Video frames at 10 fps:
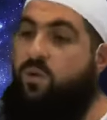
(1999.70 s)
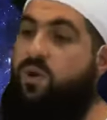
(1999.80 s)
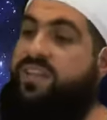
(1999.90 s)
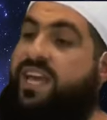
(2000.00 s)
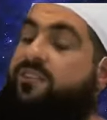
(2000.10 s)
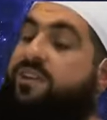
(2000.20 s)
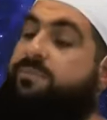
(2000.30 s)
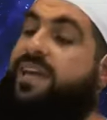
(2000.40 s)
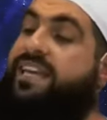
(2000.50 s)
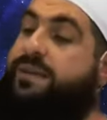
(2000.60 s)
What hair
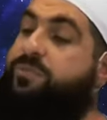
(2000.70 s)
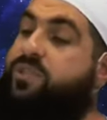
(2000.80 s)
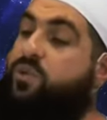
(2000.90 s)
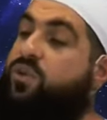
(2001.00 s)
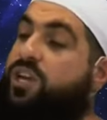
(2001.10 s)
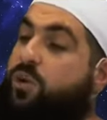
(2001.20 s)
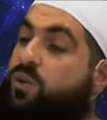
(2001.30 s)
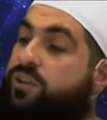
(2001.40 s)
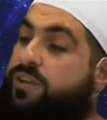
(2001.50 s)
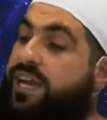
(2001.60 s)
and makeup studio
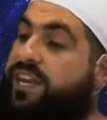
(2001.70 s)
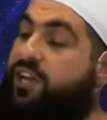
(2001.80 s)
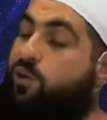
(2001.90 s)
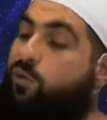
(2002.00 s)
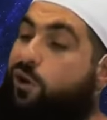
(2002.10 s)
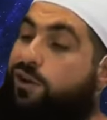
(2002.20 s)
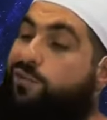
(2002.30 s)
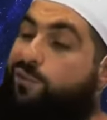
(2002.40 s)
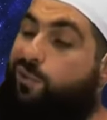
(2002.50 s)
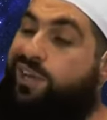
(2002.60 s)
were you going to go to on a
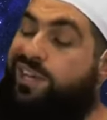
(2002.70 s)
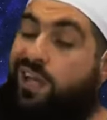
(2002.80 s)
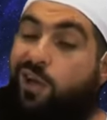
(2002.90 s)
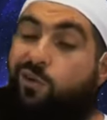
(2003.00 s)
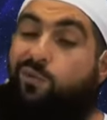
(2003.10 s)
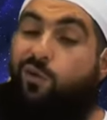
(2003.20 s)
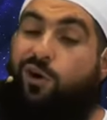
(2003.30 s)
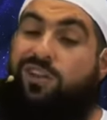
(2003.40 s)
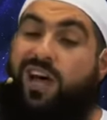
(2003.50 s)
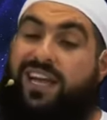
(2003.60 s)

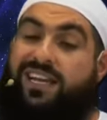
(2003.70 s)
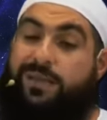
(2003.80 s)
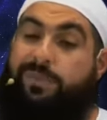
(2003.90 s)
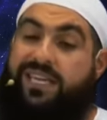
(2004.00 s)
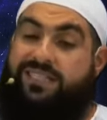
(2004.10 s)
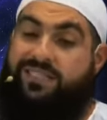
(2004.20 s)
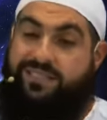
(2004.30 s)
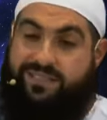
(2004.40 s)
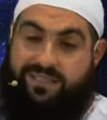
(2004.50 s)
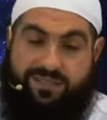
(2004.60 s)
fortnightly
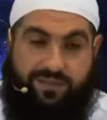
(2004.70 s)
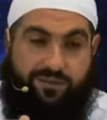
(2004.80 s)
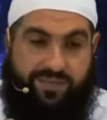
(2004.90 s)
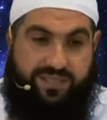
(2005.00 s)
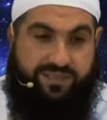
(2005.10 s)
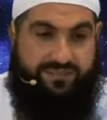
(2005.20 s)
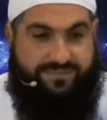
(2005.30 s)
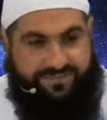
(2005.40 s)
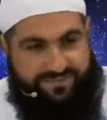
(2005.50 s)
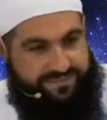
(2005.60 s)
basis? Tell me.
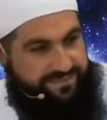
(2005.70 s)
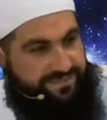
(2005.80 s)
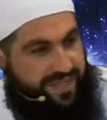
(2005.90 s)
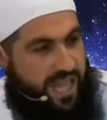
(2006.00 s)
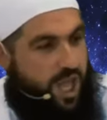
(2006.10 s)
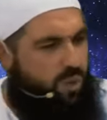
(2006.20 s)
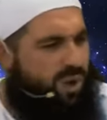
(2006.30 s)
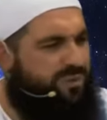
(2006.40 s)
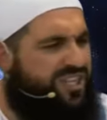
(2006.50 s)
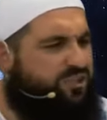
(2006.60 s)

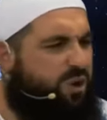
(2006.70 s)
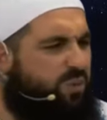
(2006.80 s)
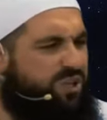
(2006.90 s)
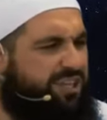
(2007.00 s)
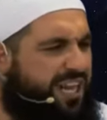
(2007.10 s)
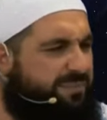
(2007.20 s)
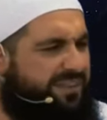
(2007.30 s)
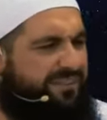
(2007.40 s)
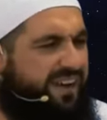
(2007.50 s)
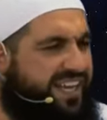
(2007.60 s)
What restaurant were you going to
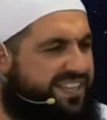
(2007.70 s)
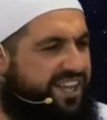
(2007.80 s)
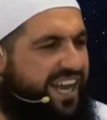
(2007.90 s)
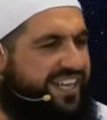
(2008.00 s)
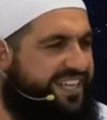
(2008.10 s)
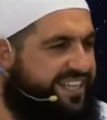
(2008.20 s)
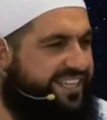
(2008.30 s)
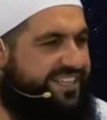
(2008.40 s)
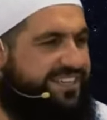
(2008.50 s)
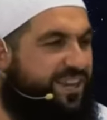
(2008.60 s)
be fine dining
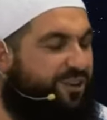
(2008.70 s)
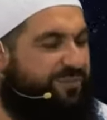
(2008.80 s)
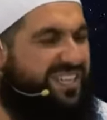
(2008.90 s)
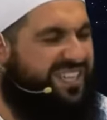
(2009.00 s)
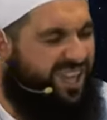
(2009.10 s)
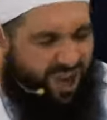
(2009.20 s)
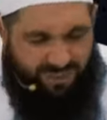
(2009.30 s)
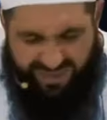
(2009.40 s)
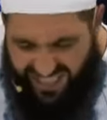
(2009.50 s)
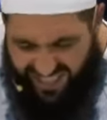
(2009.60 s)
in? Tell me.
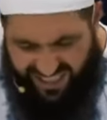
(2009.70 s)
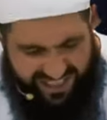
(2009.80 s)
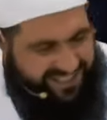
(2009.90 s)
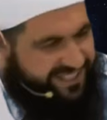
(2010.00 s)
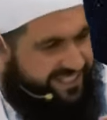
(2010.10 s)
Tell me.